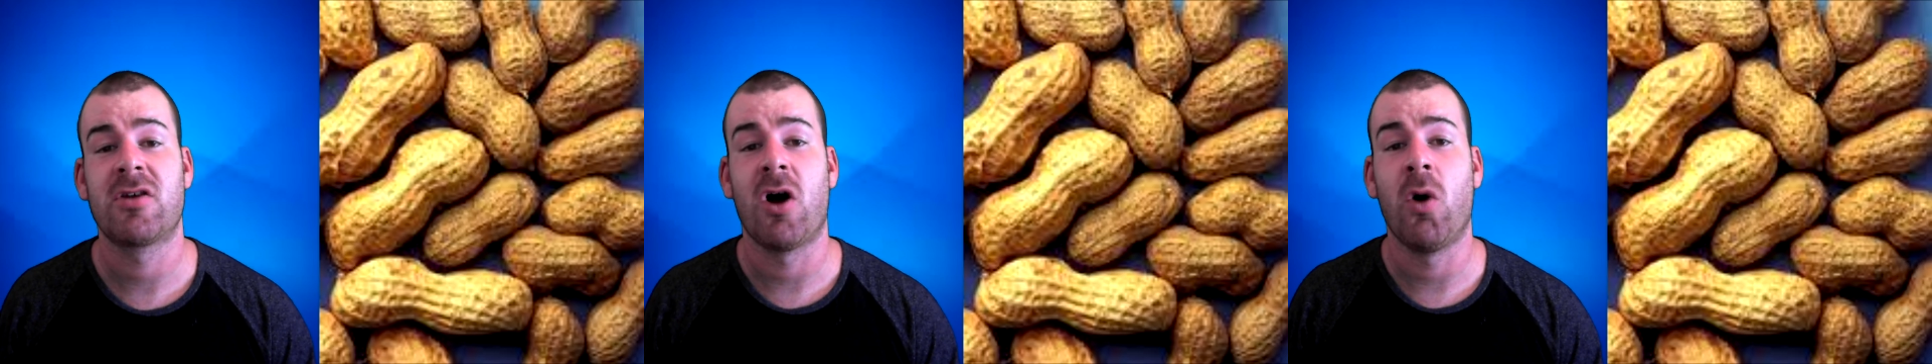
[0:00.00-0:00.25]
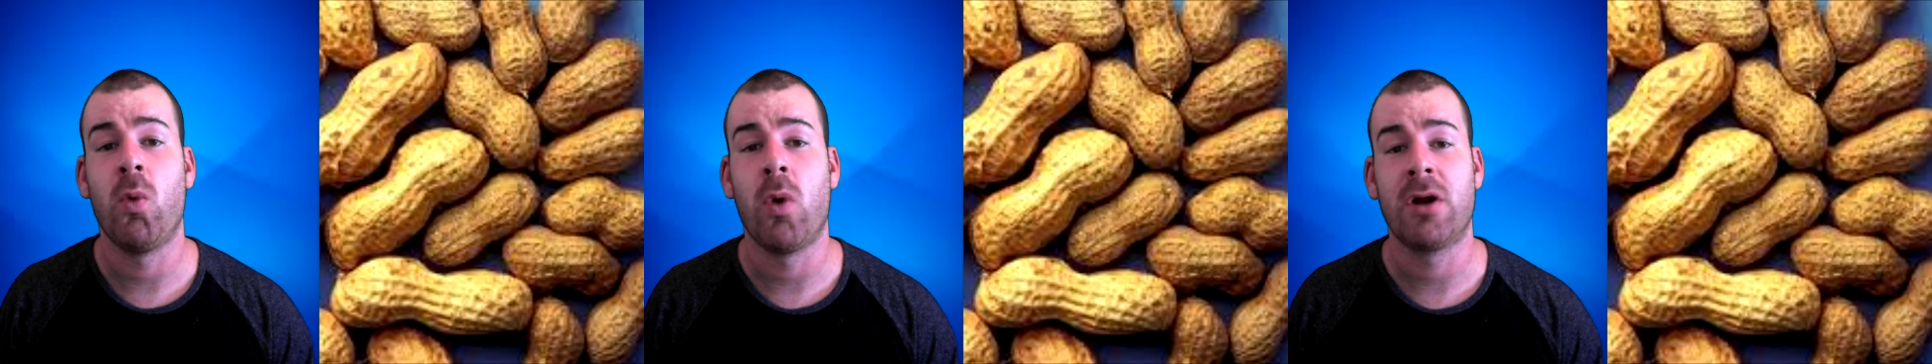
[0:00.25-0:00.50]
are
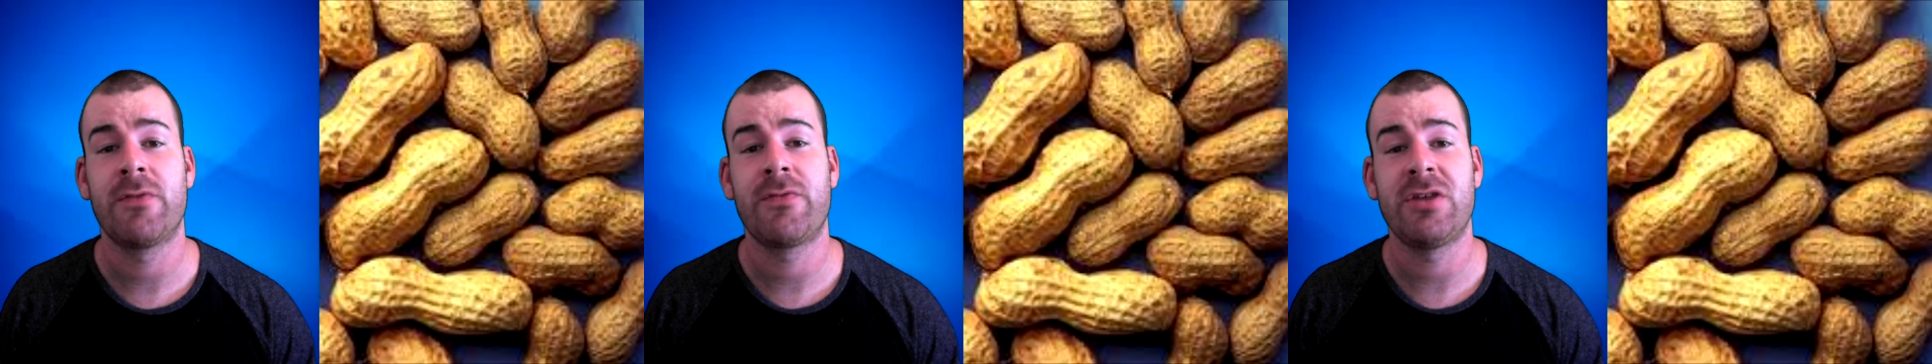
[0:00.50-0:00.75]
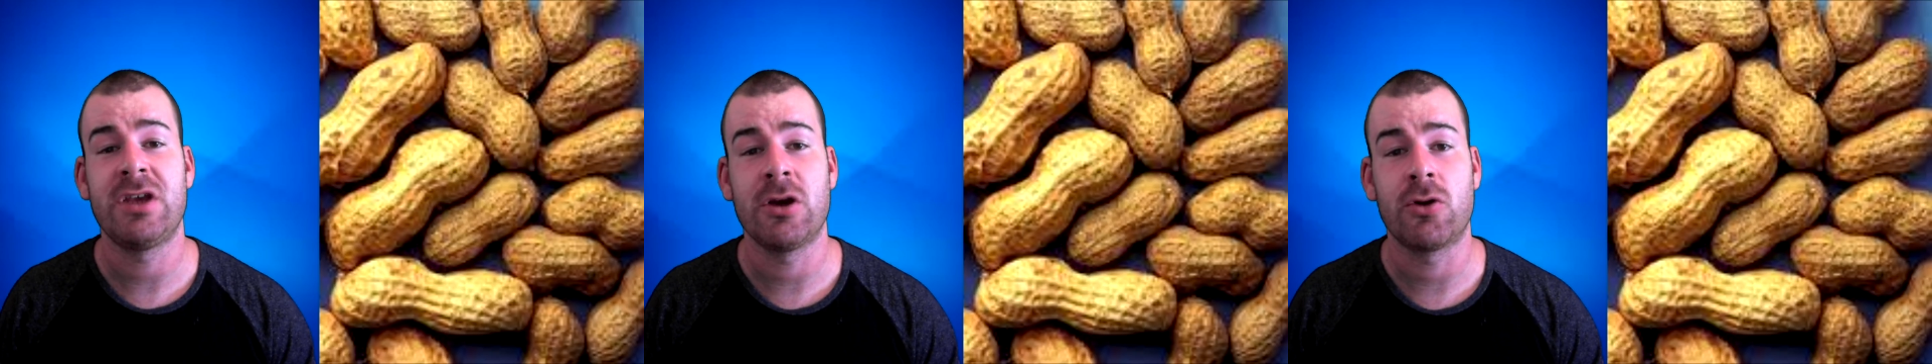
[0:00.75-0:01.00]
one of
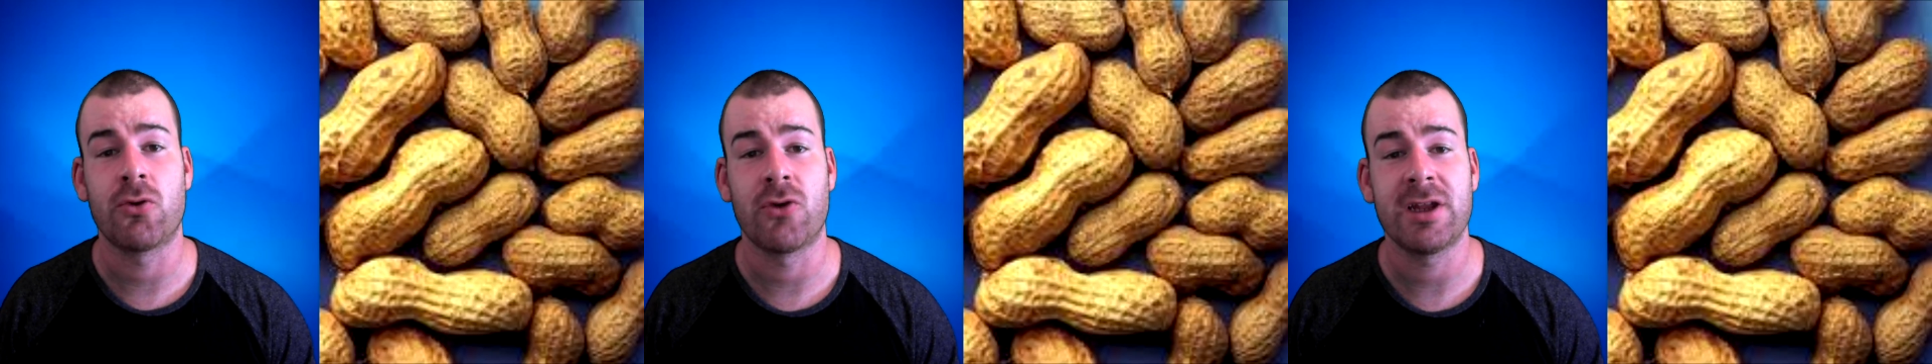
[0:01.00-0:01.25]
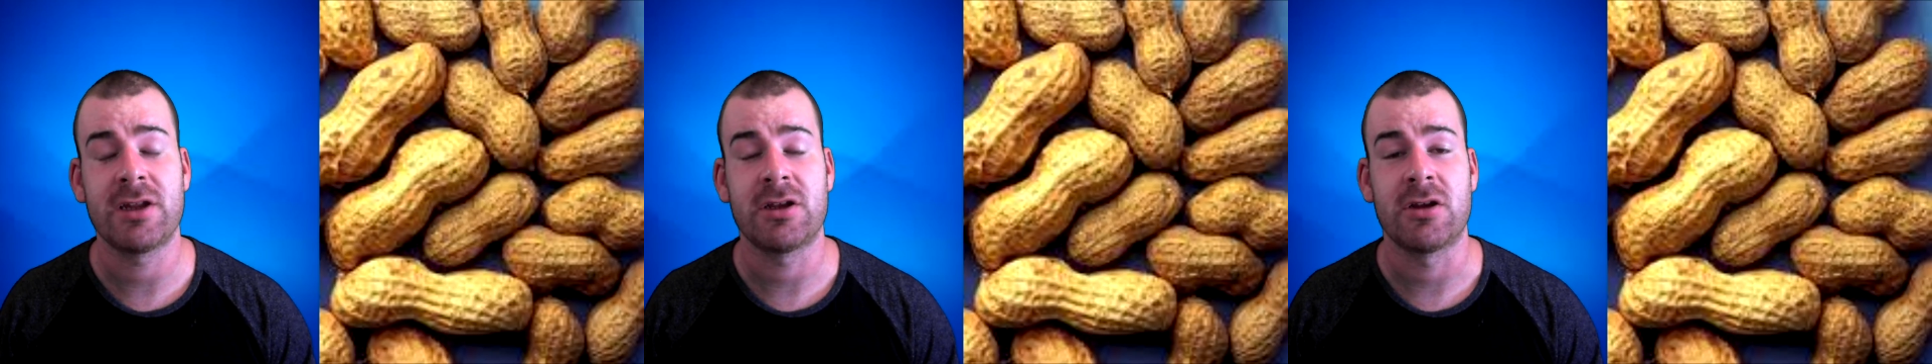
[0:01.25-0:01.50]
the
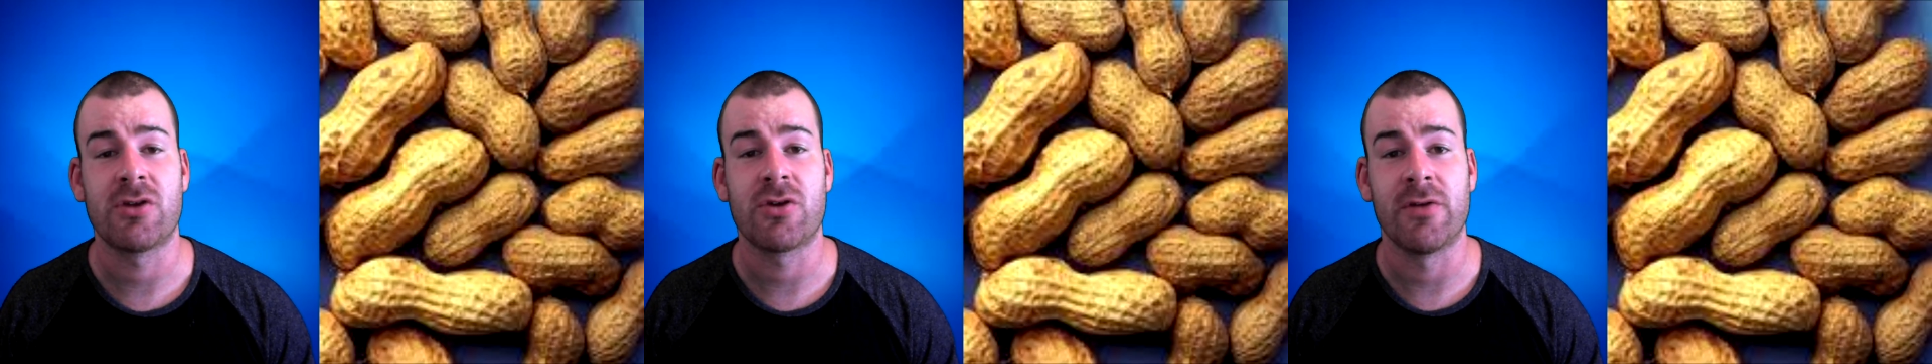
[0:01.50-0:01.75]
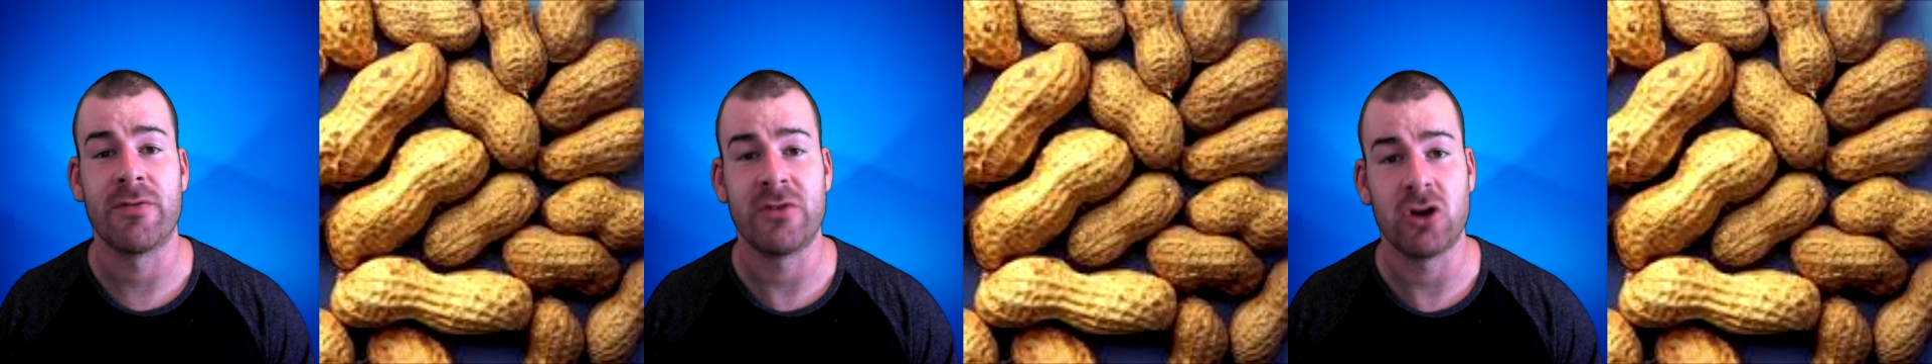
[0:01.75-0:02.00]
ingredients of
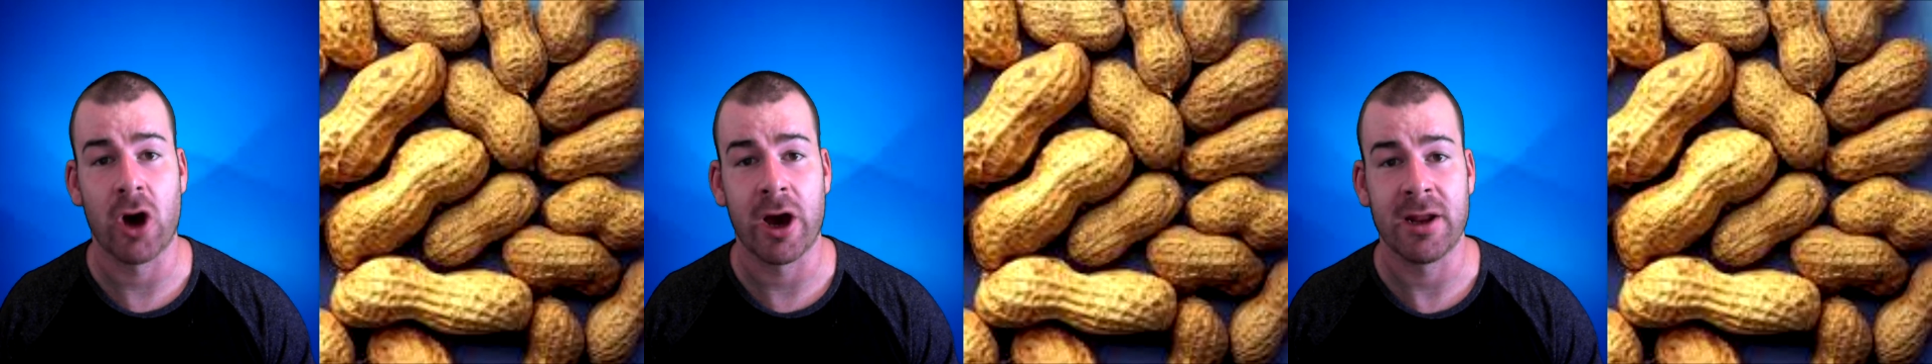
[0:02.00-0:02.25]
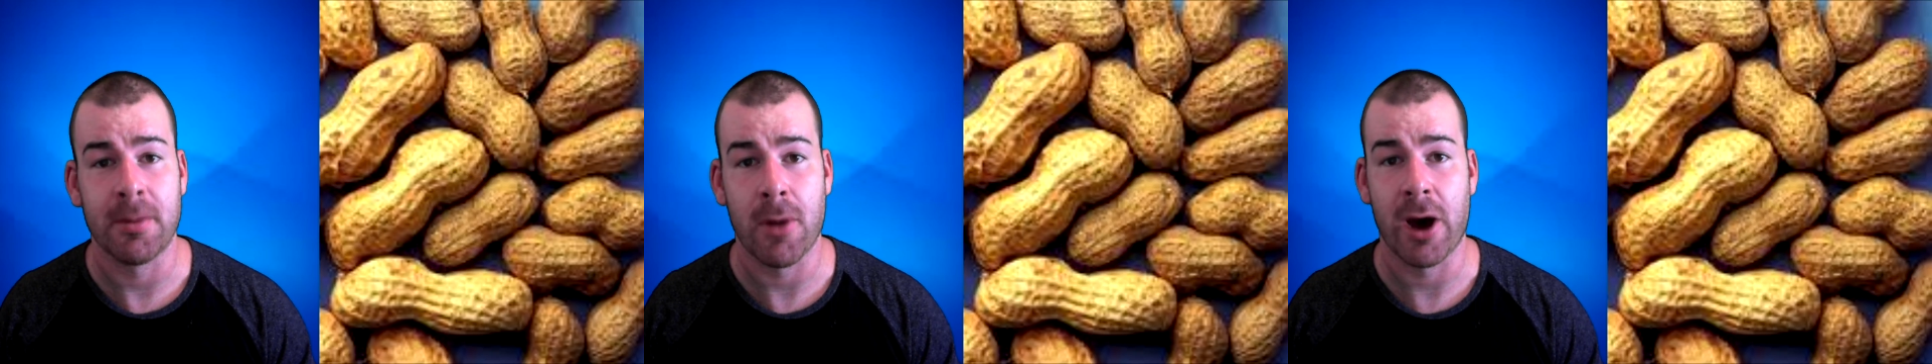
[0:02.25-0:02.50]

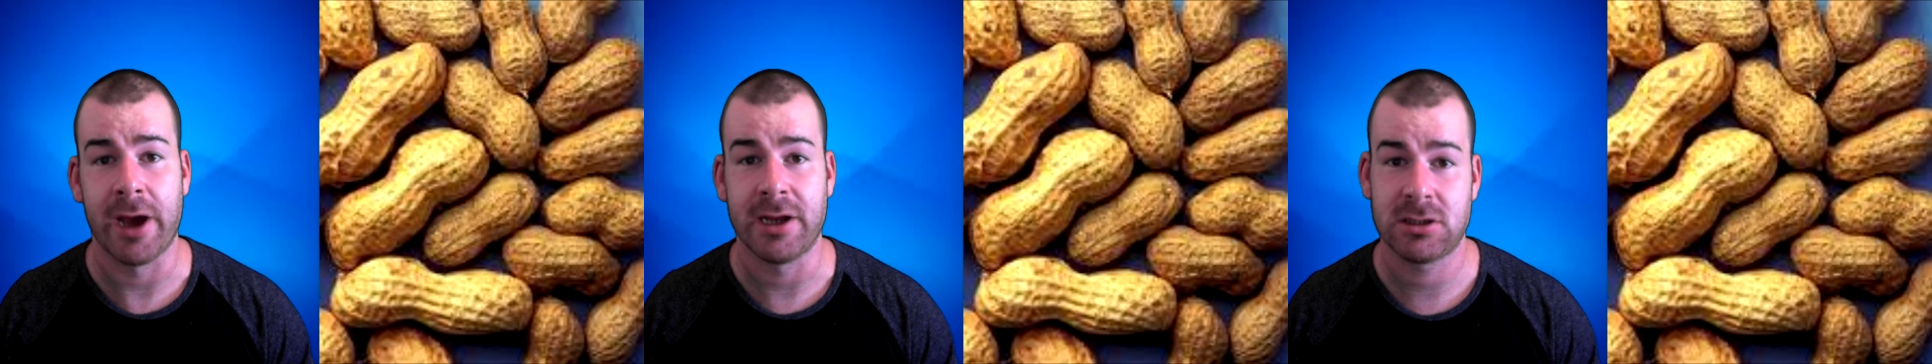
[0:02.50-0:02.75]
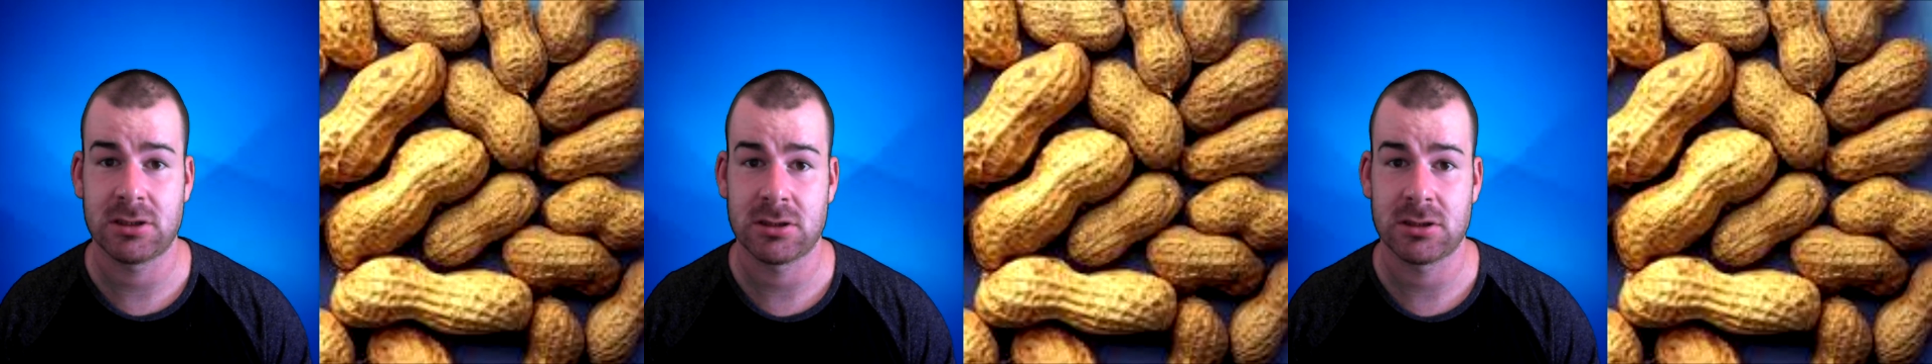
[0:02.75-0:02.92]
dynamite.